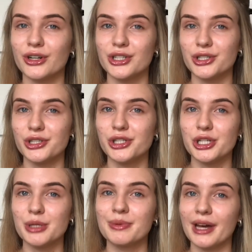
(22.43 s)

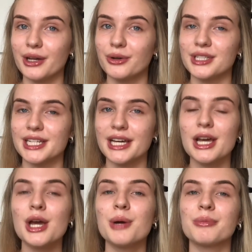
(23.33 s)
YouTube that I ordered it,
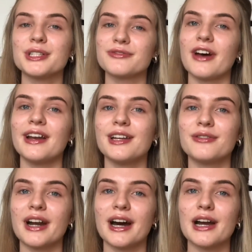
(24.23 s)
but it's finally
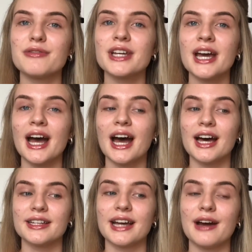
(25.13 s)
arrived
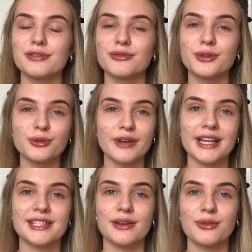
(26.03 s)
and I have a full face,
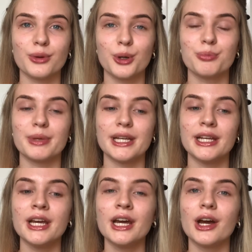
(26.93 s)
so I thought it'd be
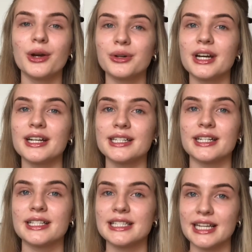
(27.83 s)
a good idea
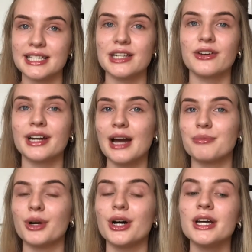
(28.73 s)
to test it on
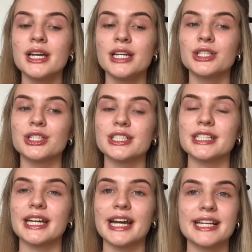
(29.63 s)
camera just in
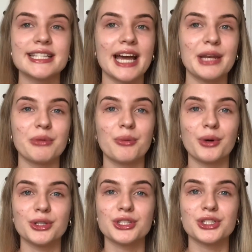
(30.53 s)
case anyone
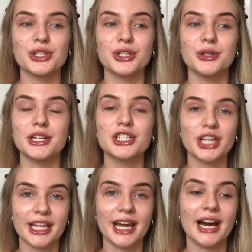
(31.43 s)
wants to
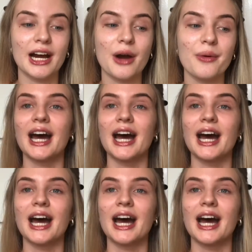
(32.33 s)
check it out.